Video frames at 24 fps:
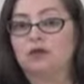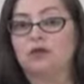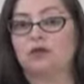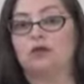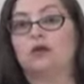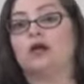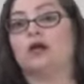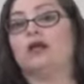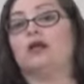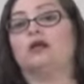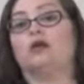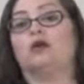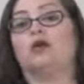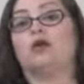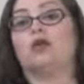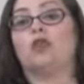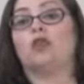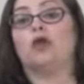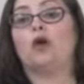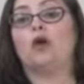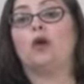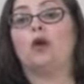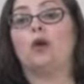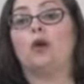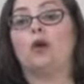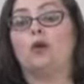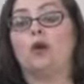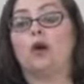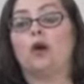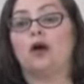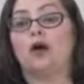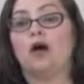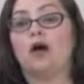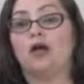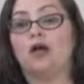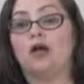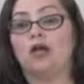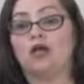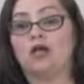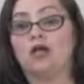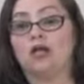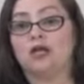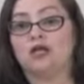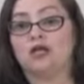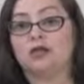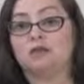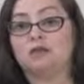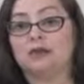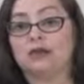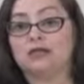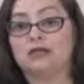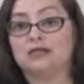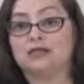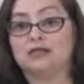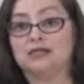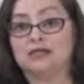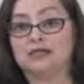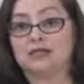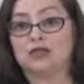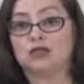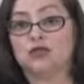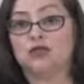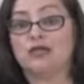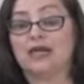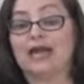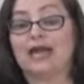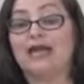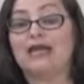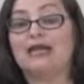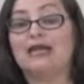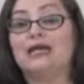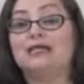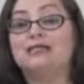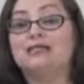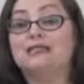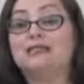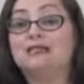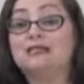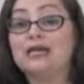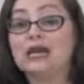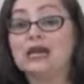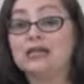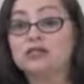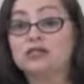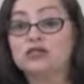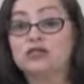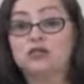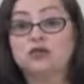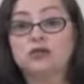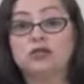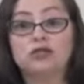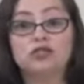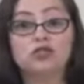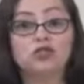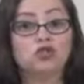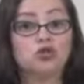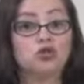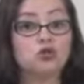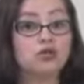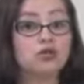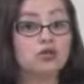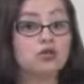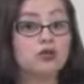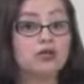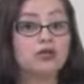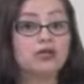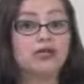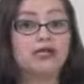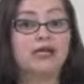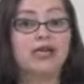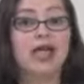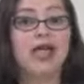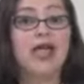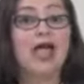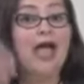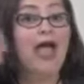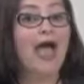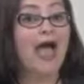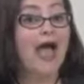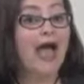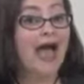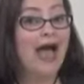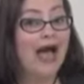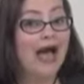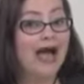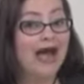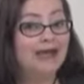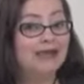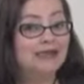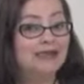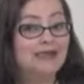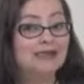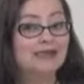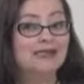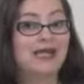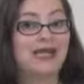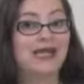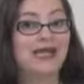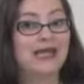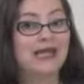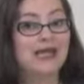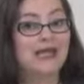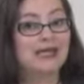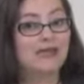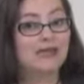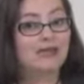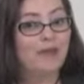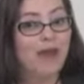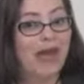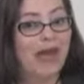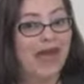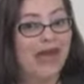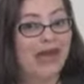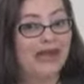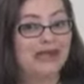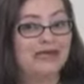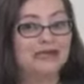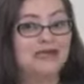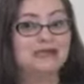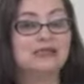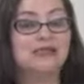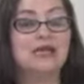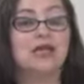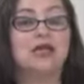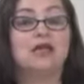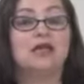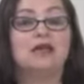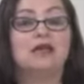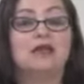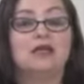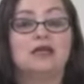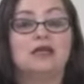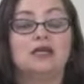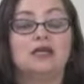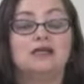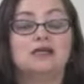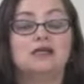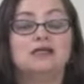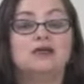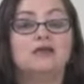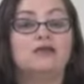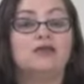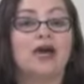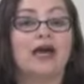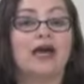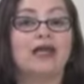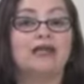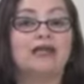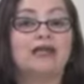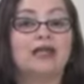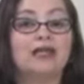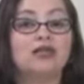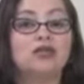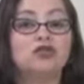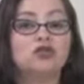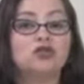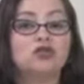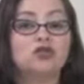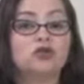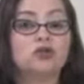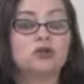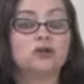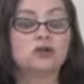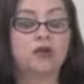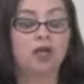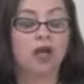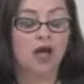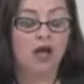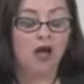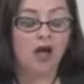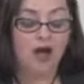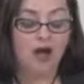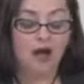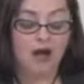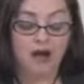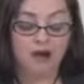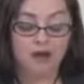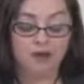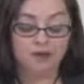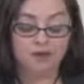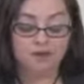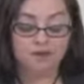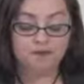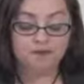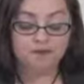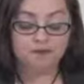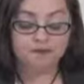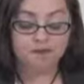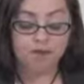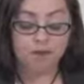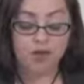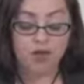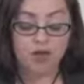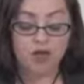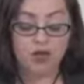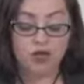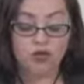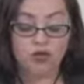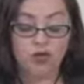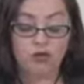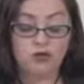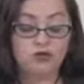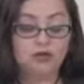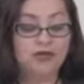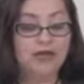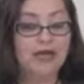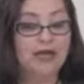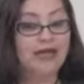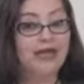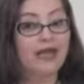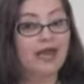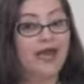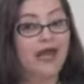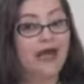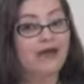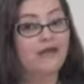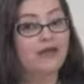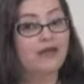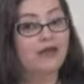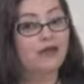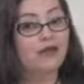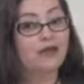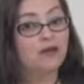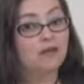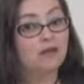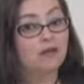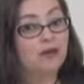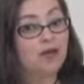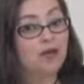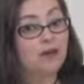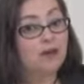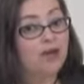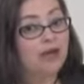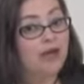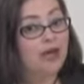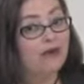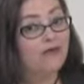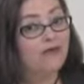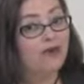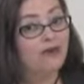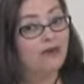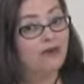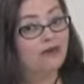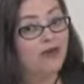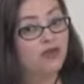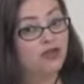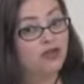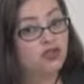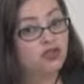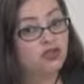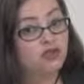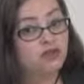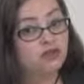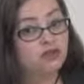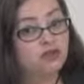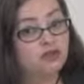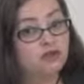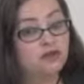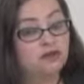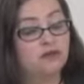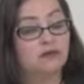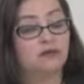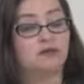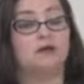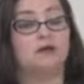right, or though it can be considered an accessory, jewelry, hats, handbags, things of that nature, those again maybe have a functional